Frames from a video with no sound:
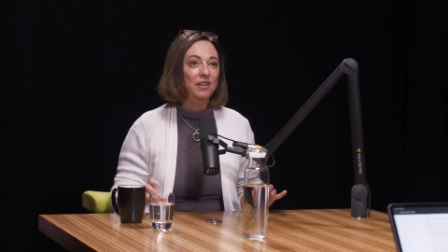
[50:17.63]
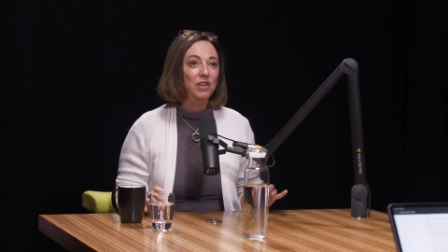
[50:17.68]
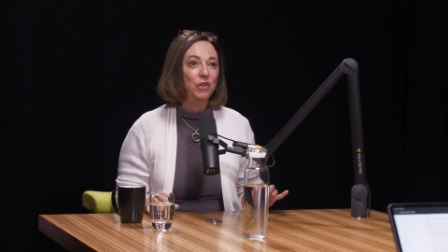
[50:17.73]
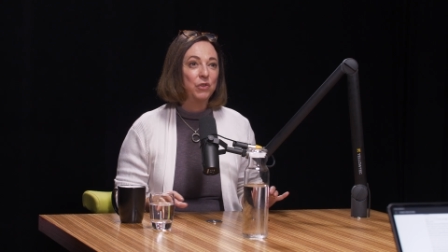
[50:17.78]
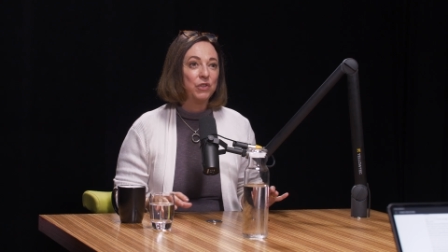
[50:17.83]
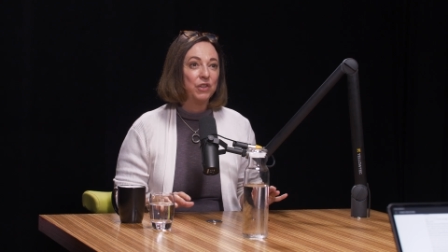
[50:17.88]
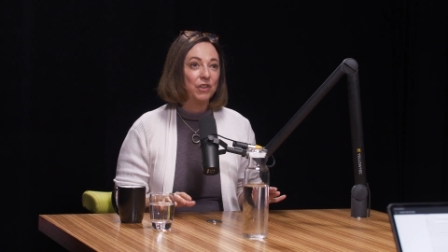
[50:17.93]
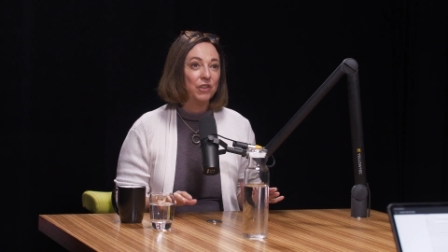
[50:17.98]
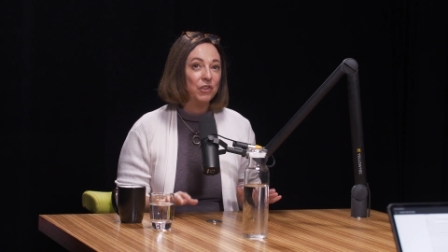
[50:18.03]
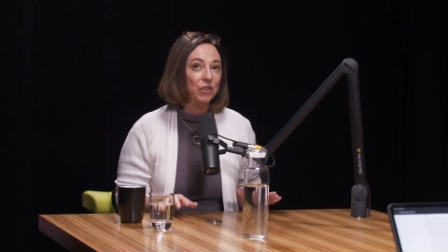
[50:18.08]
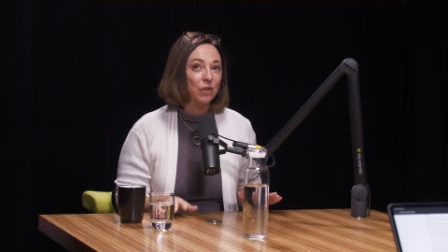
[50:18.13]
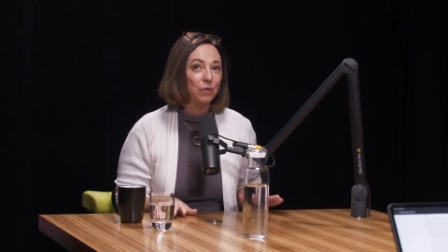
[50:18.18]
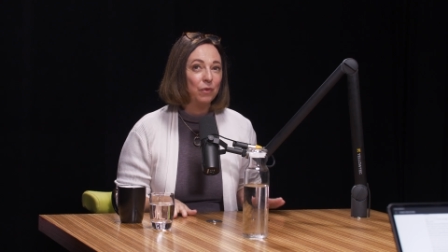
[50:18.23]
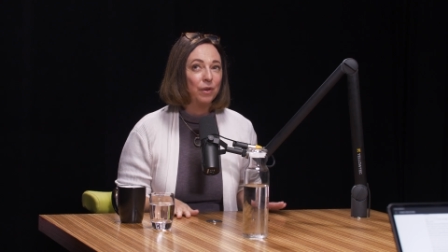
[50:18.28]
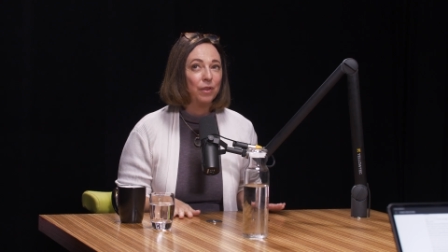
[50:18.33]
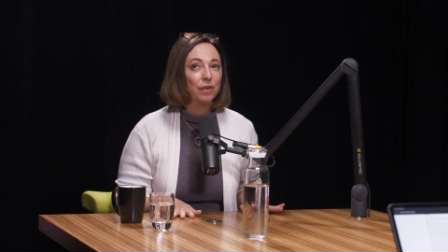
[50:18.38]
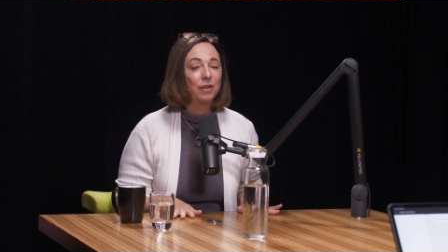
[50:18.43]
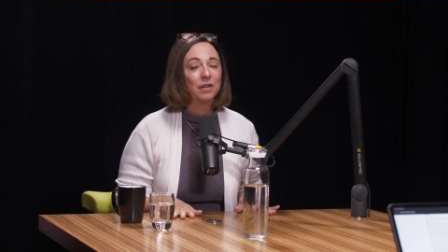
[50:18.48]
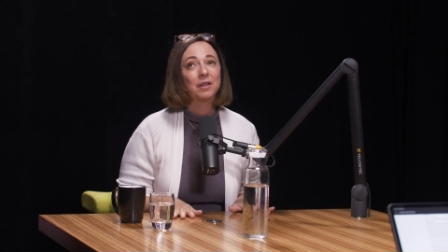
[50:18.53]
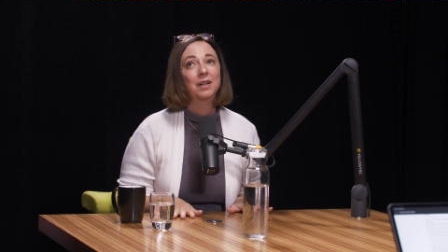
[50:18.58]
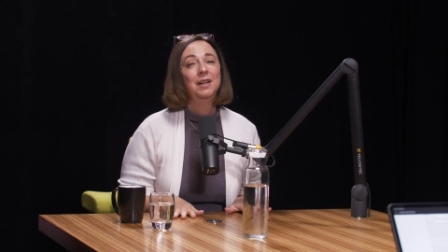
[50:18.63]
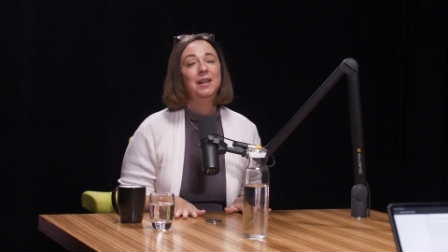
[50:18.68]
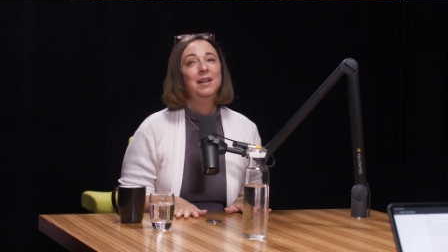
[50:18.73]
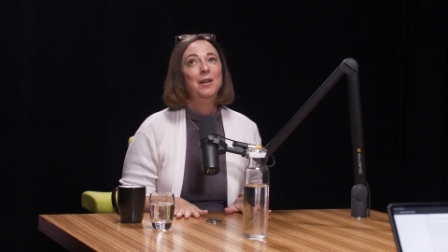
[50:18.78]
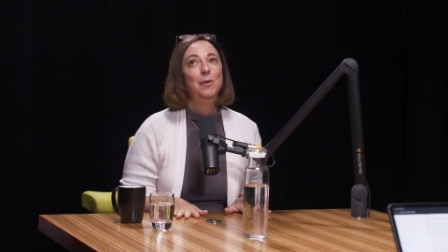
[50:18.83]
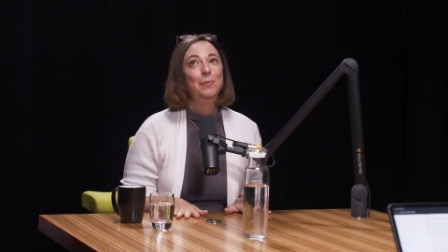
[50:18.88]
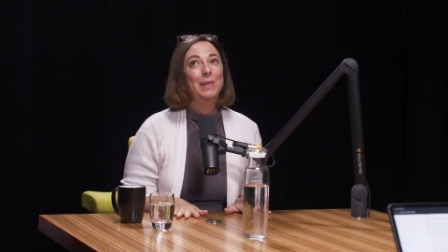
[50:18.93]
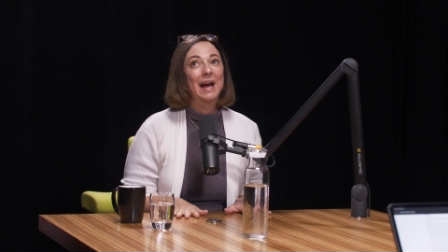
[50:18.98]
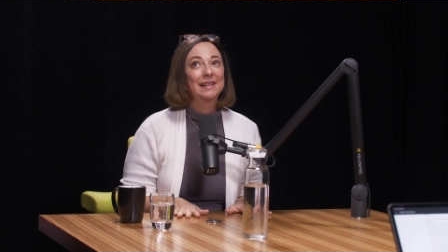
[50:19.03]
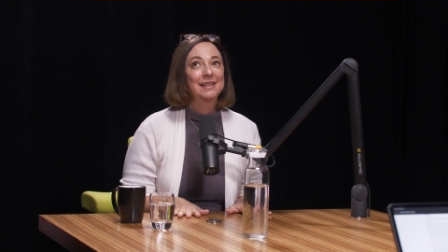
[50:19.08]
in usage over the
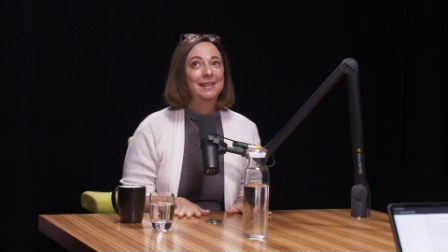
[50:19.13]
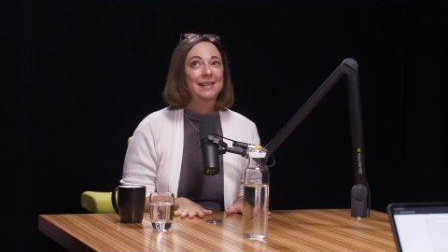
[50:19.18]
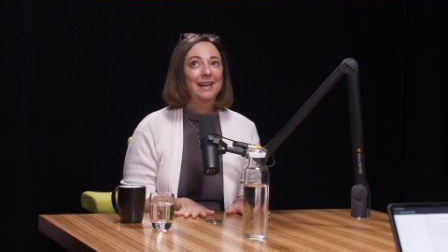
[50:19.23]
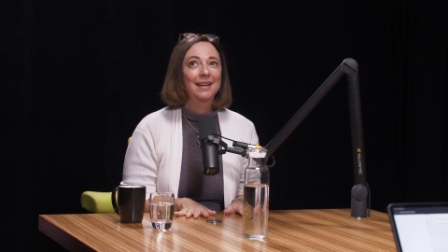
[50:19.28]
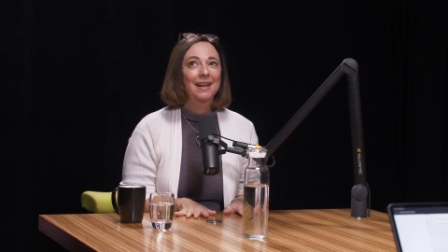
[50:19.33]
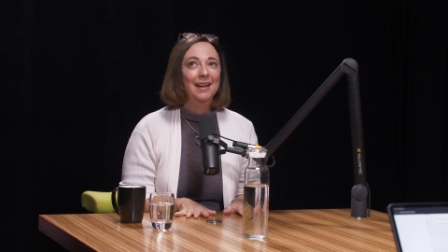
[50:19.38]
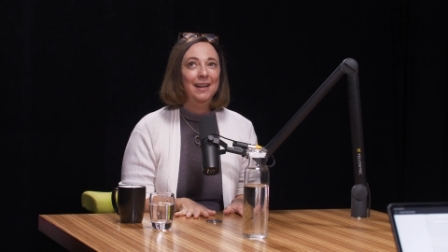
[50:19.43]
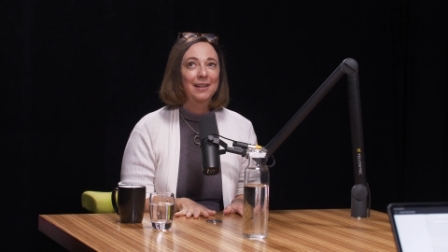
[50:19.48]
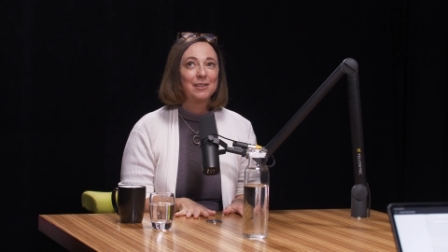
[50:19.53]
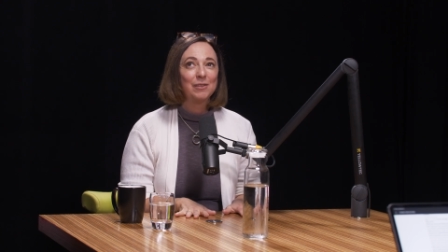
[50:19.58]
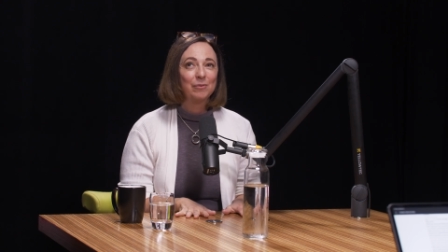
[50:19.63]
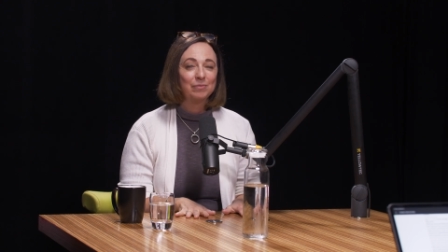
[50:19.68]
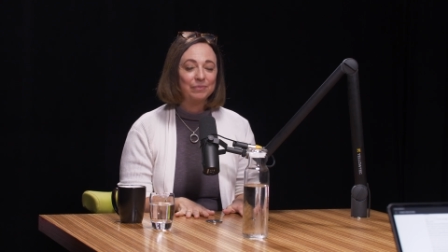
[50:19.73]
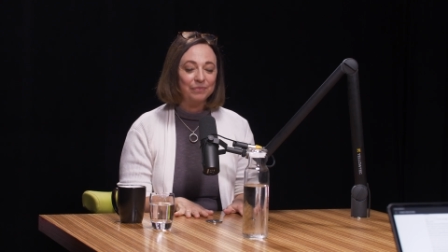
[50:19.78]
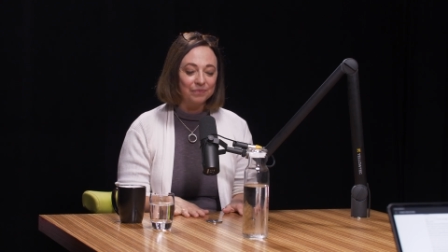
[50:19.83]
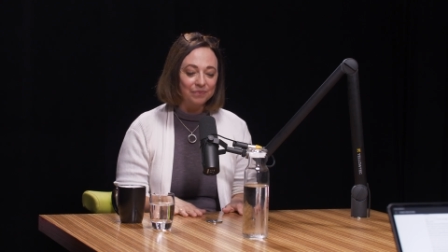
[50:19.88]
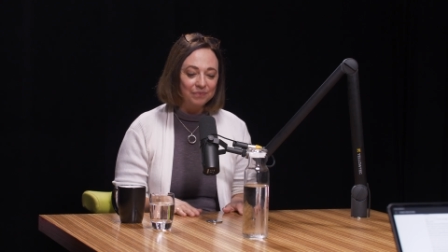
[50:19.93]
past decades.